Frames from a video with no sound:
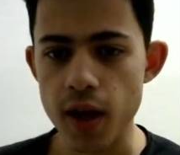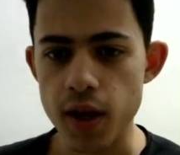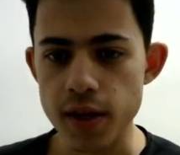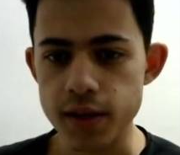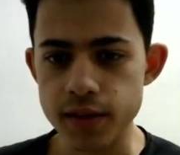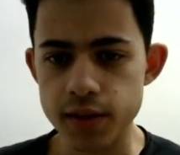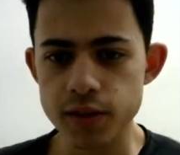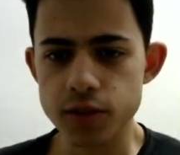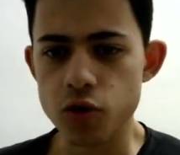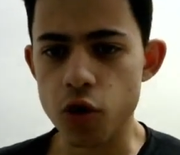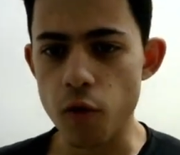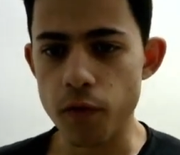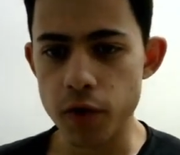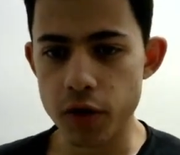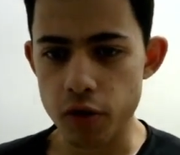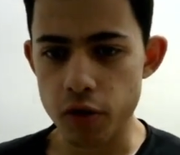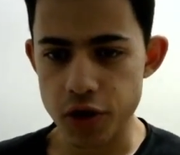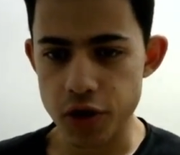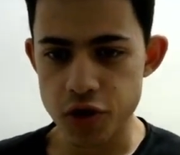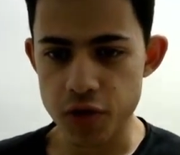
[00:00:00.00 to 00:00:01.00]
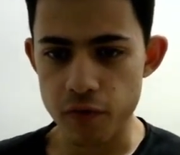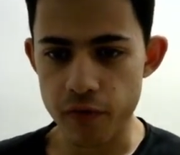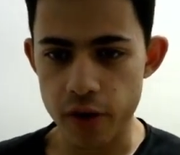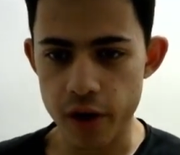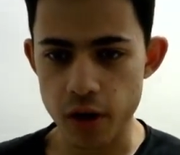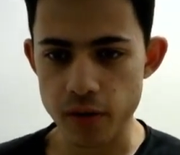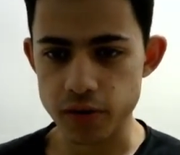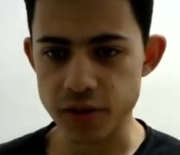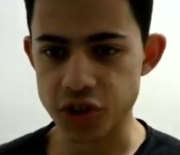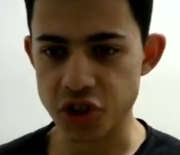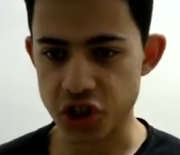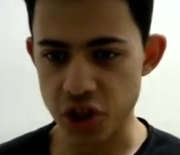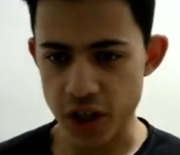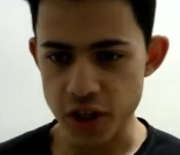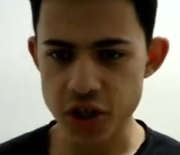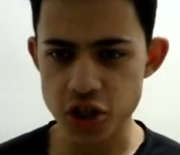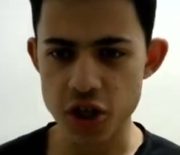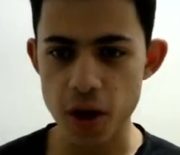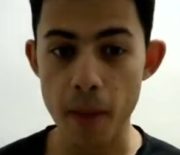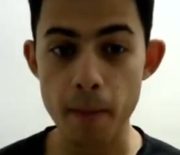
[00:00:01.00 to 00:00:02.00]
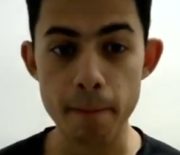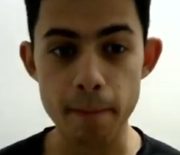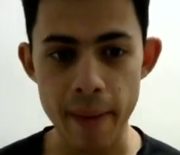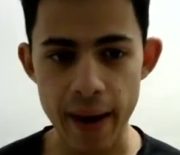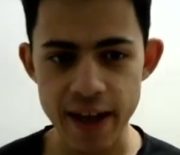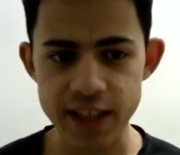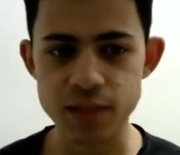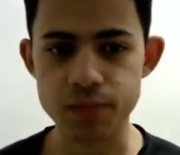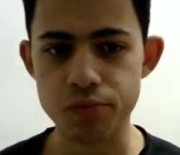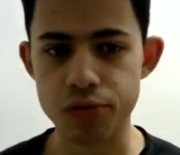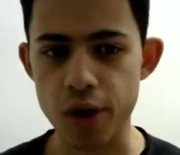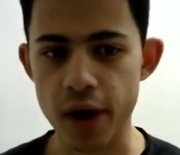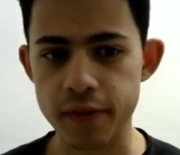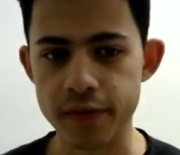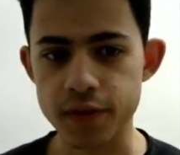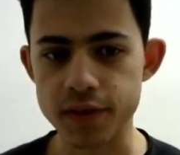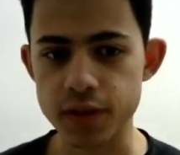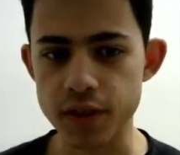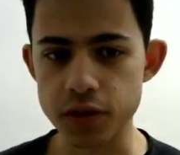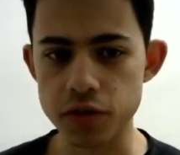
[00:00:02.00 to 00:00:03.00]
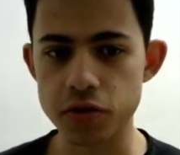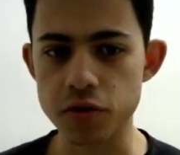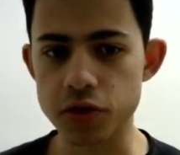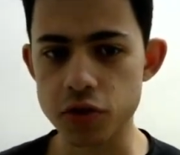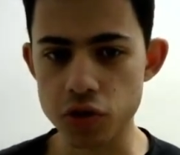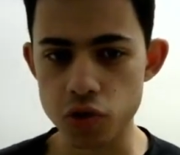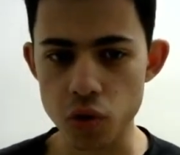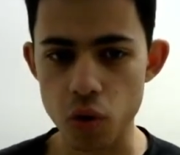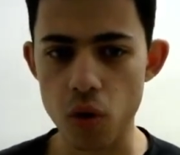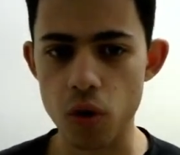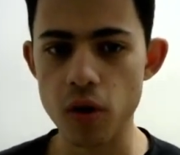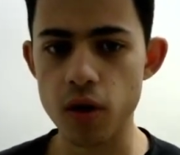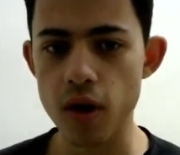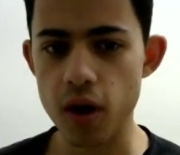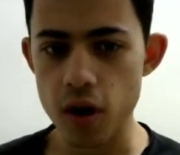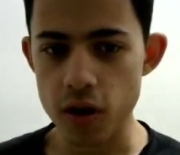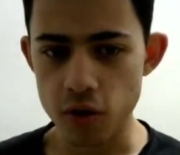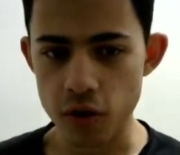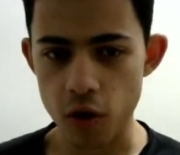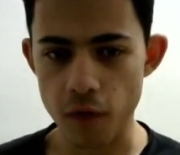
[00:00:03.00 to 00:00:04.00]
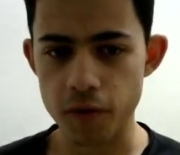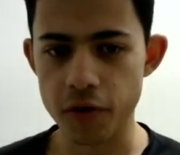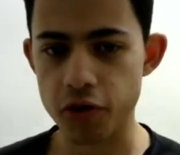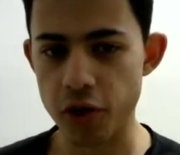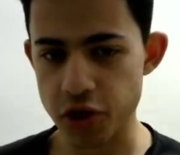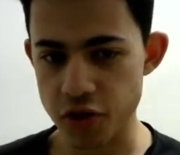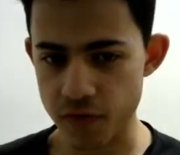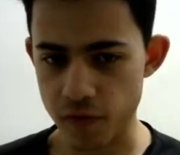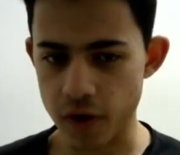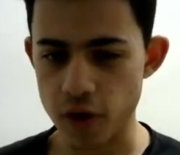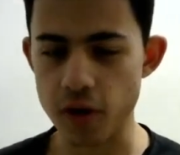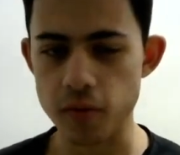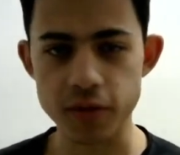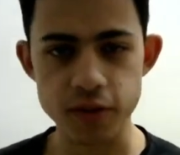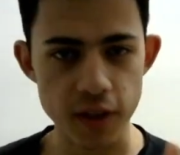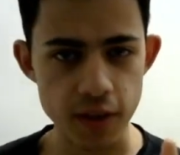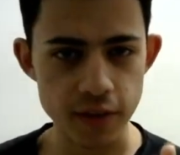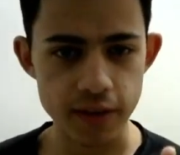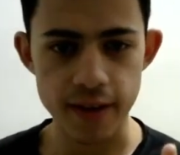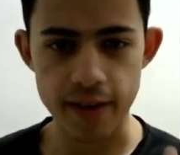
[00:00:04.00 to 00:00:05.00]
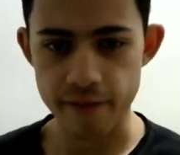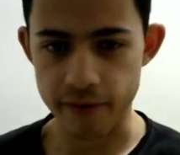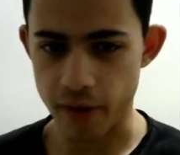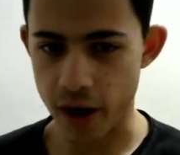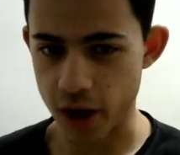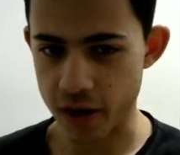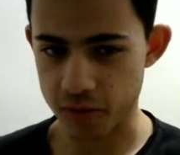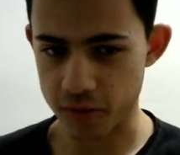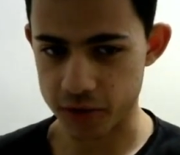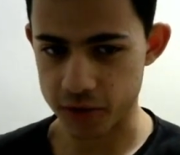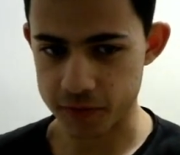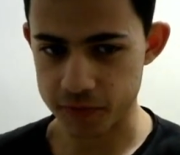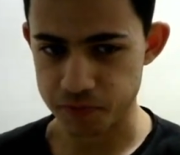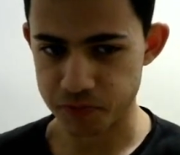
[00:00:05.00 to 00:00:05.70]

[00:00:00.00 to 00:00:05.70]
Since configuration variables change, best practice is to store configuration variables in the environment.